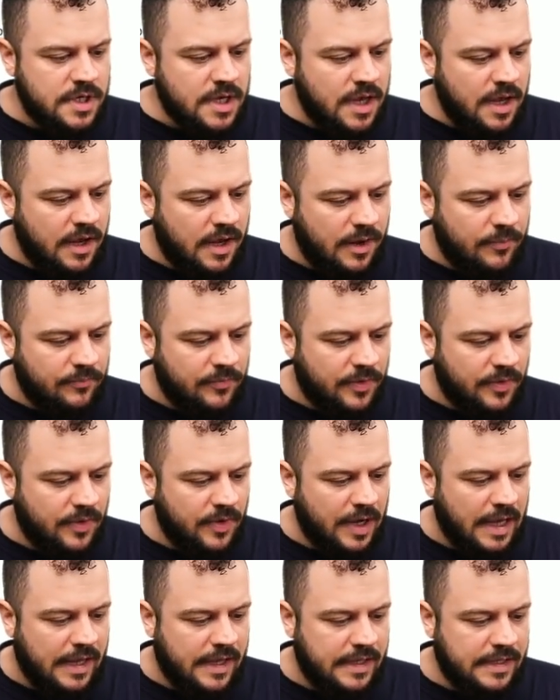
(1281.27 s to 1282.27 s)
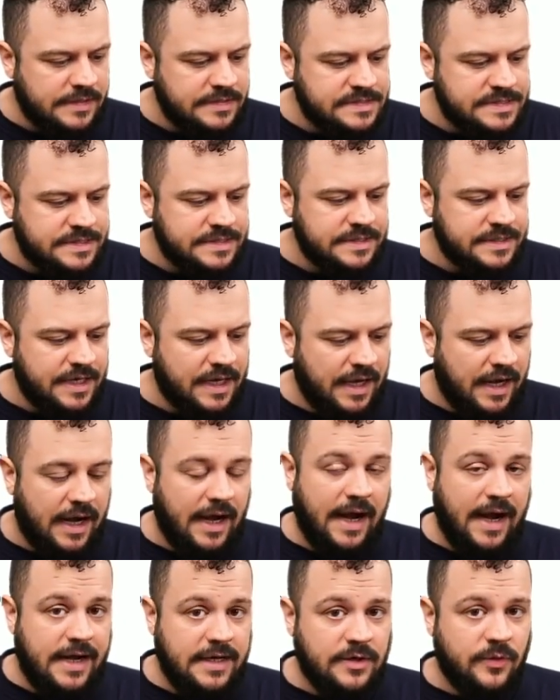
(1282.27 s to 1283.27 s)
and
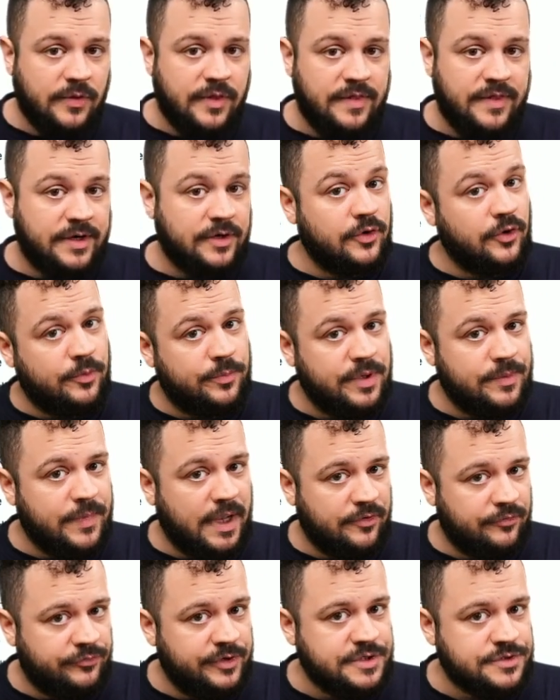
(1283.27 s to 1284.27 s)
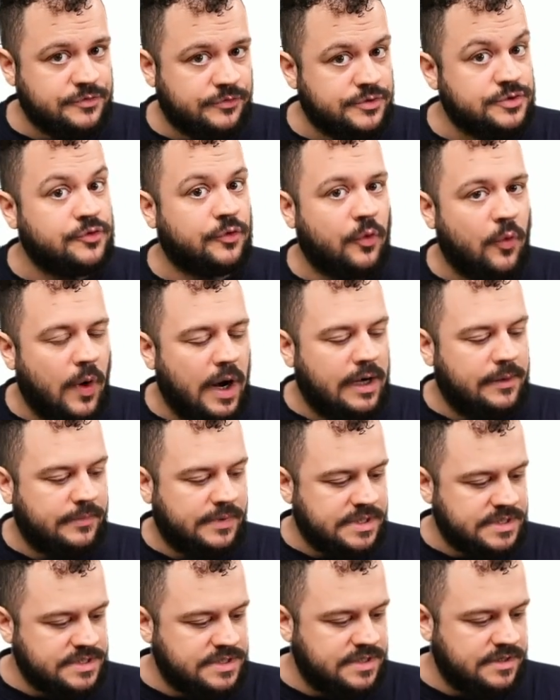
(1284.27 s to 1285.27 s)
I know that they're going to be my resource
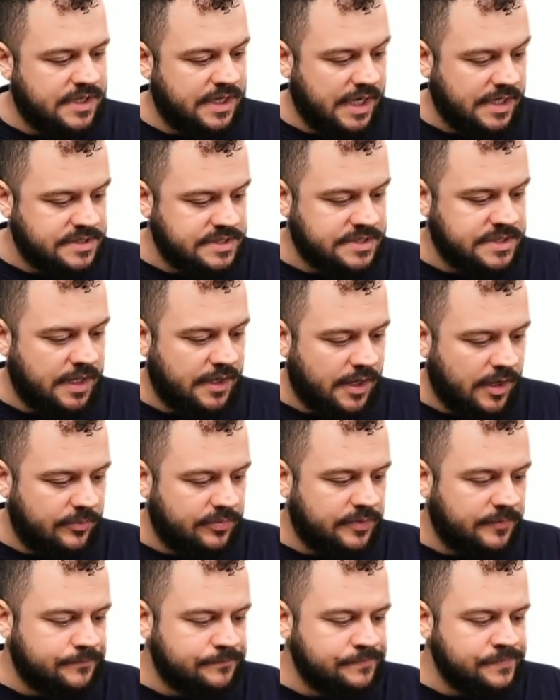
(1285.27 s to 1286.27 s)
requirements that I'd set up.